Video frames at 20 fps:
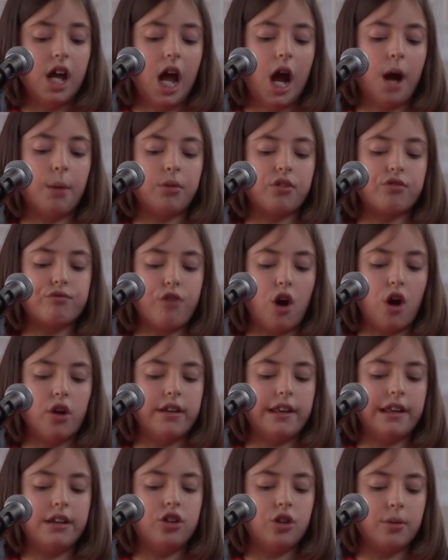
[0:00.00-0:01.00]
and was
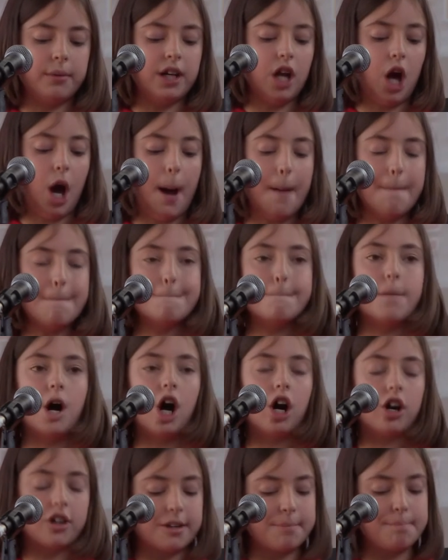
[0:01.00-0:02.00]
thrown into an
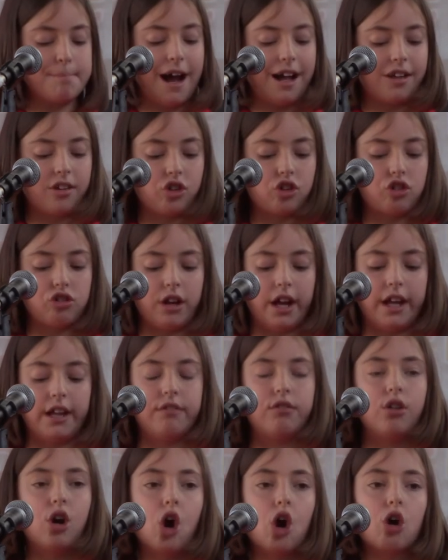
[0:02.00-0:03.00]
unmarked mass grave
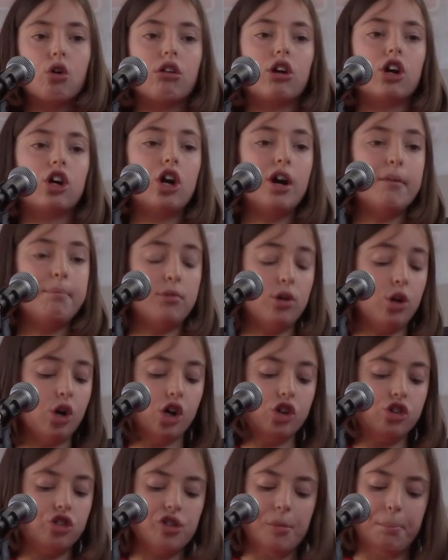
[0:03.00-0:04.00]
where a couple
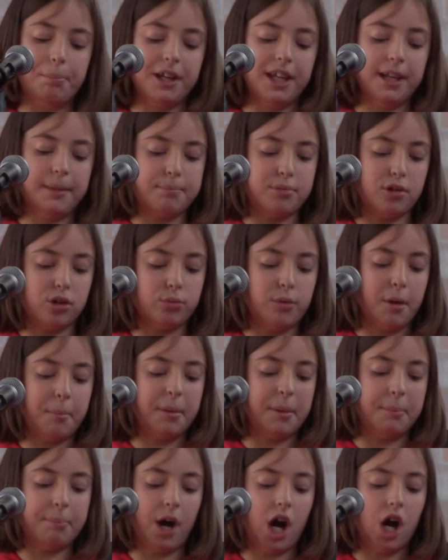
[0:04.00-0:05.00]
hundred people were
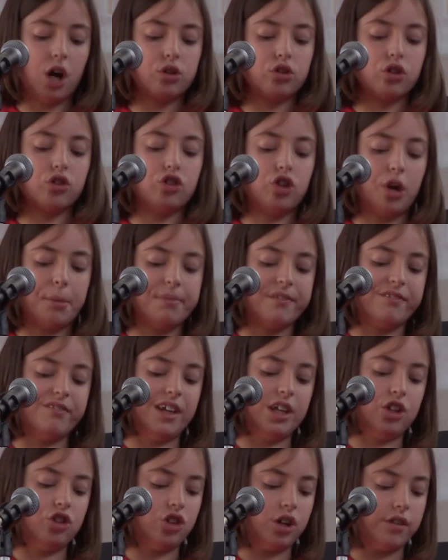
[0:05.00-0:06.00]
piled on top of
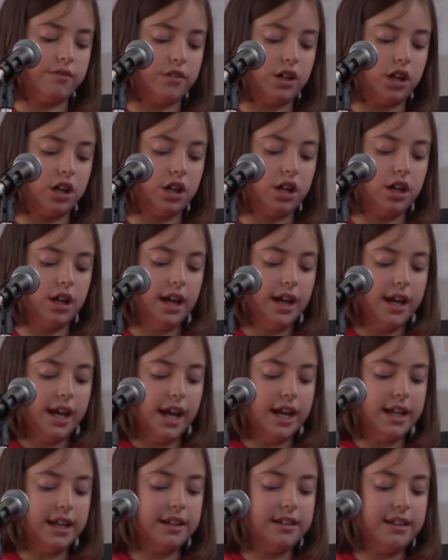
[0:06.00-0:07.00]
each other.
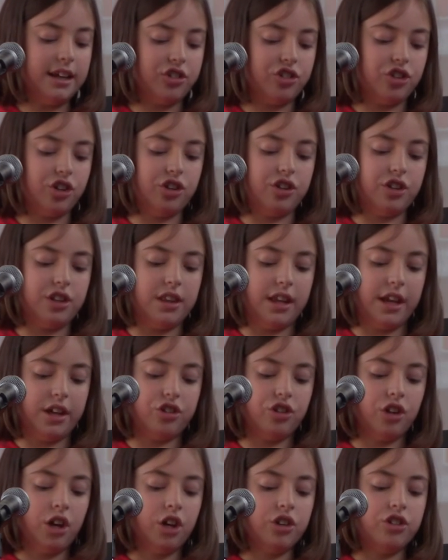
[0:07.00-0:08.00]
In addition to this,
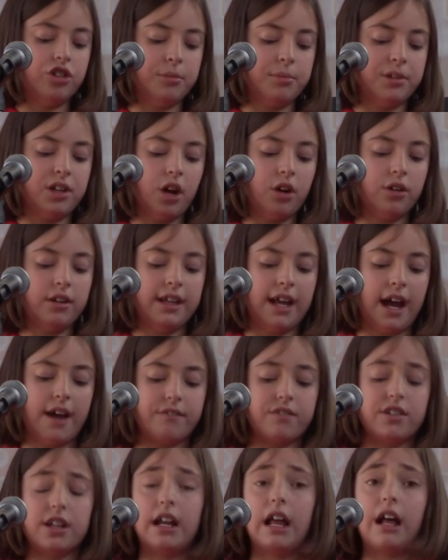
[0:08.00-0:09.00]
she would only
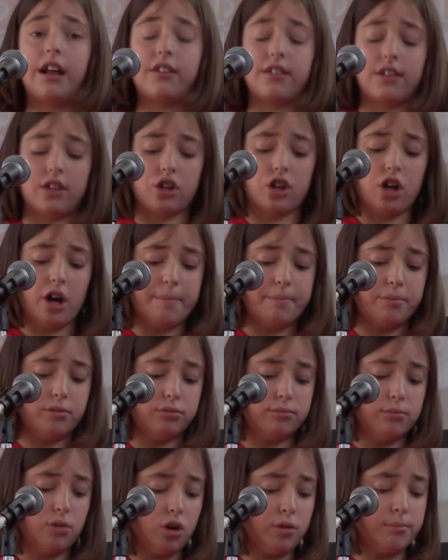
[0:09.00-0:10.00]
have to last a couple
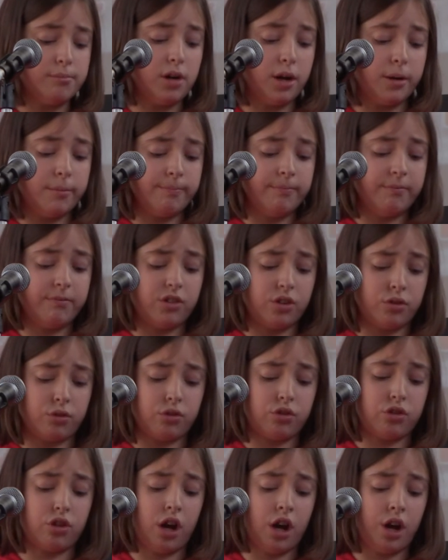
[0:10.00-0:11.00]
more months or
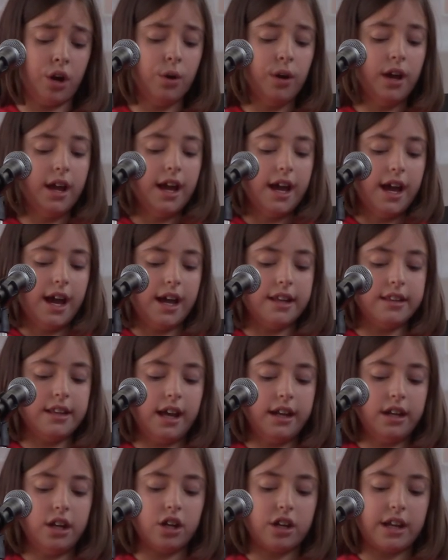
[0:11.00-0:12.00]
so, and
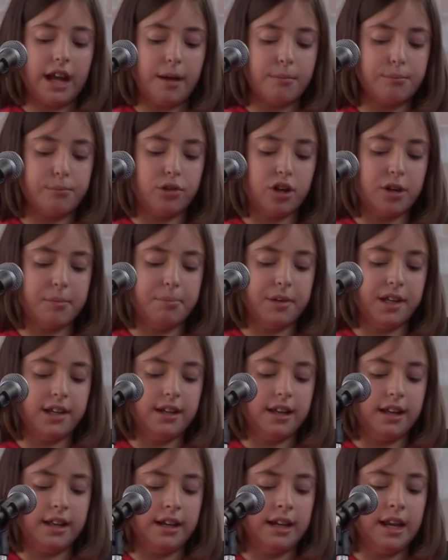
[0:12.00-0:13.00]
then her camp would have
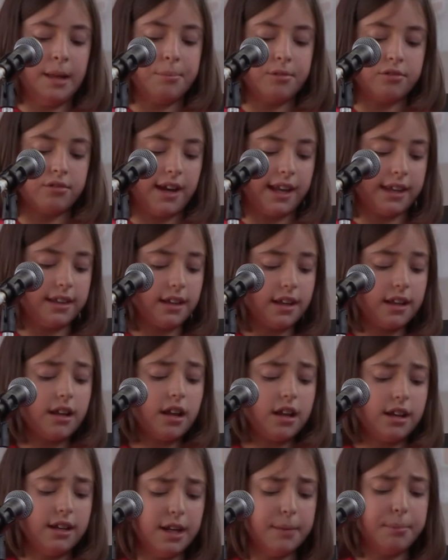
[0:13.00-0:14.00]
been liberate,
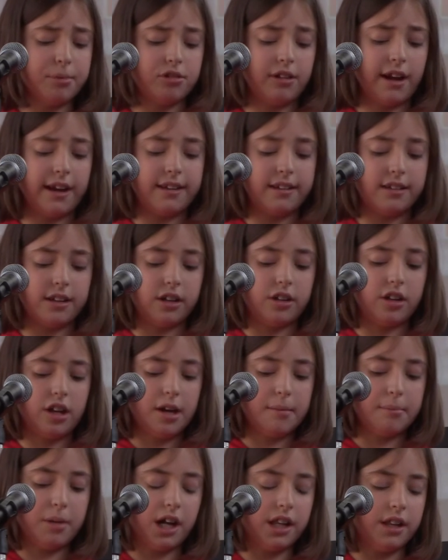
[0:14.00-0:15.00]
liberated
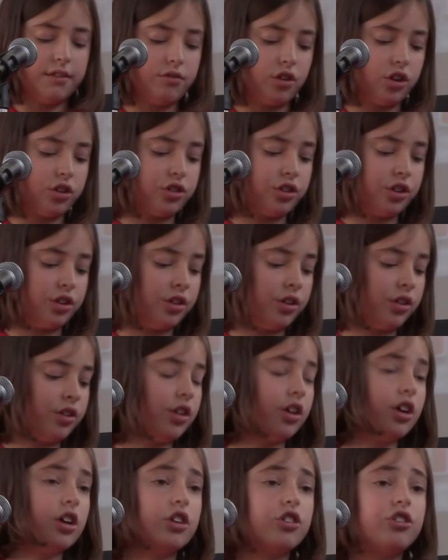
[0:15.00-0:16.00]
by the Russians.
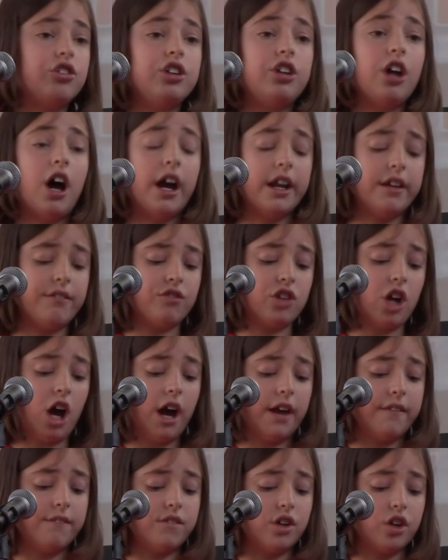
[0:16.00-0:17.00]
She died of
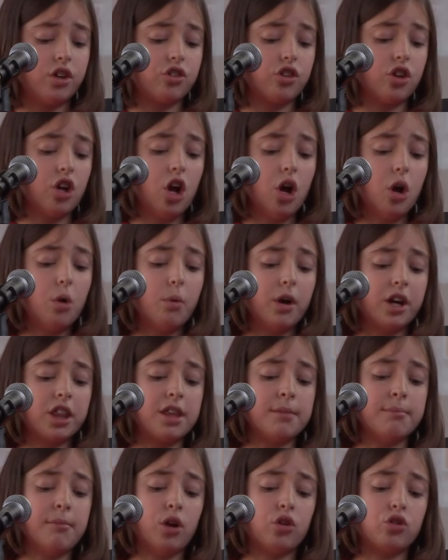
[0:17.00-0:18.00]
typhus, one
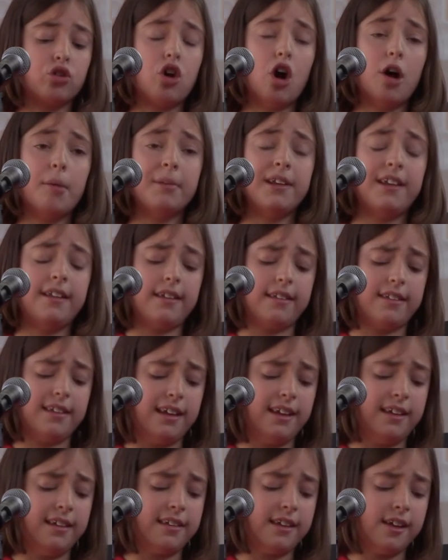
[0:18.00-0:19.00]
of the most common
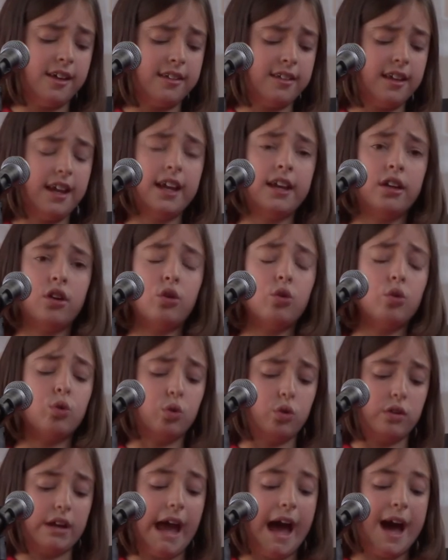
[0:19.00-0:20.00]
diseases in
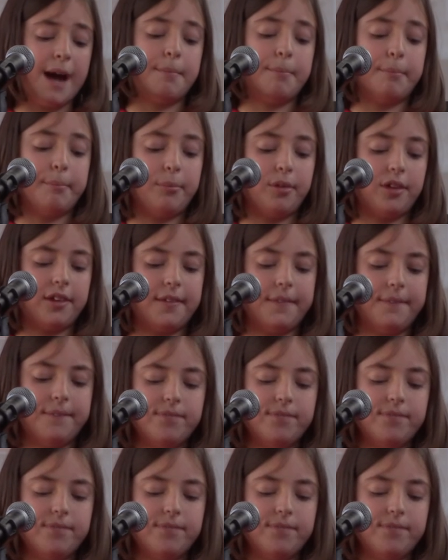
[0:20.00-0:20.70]
all camps.